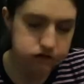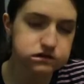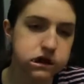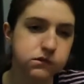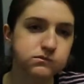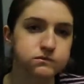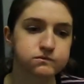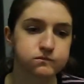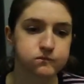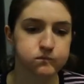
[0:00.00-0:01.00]
So
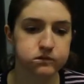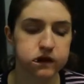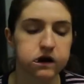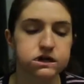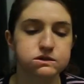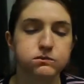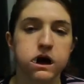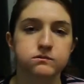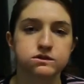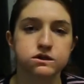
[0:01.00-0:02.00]
Aria's
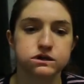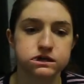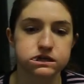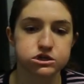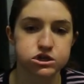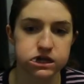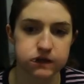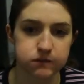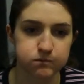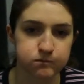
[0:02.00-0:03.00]
mom's cooking
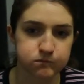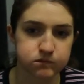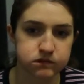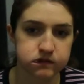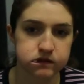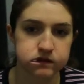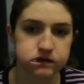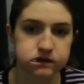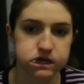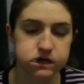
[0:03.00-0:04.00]
chicken,
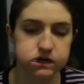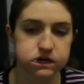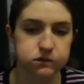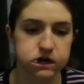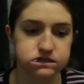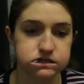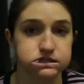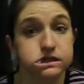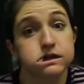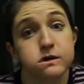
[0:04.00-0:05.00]
and Aria walks in and
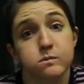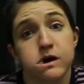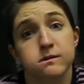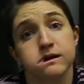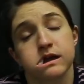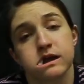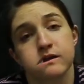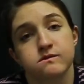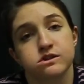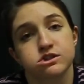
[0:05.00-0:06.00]
is like, oh Mom, I can't
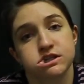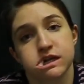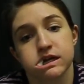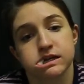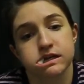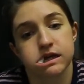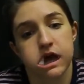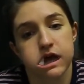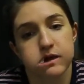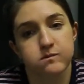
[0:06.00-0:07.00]
have your chicken
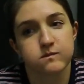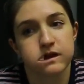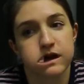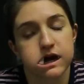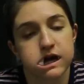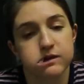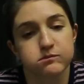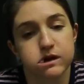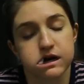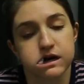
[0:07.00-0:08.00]
tonight.
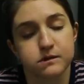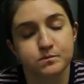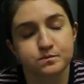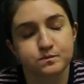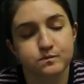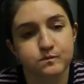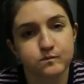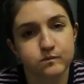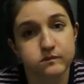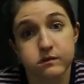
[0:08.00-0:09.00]
I'm
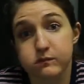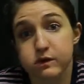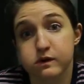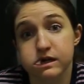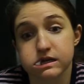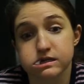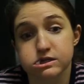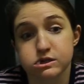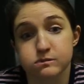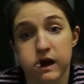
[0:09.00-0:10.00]
going
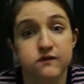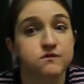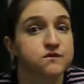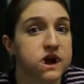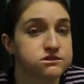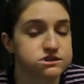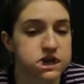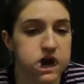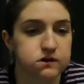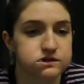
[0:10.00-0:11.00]
to my friend's
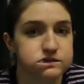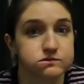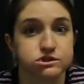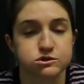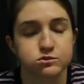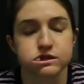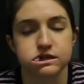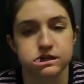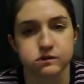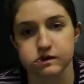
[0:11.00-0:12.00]
house, when she's
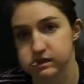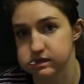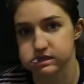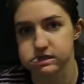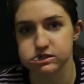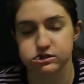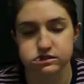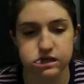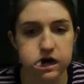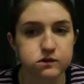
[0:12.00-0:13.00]
really going to the
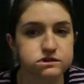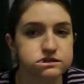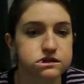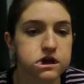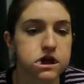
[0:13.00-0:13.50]
teacher's house.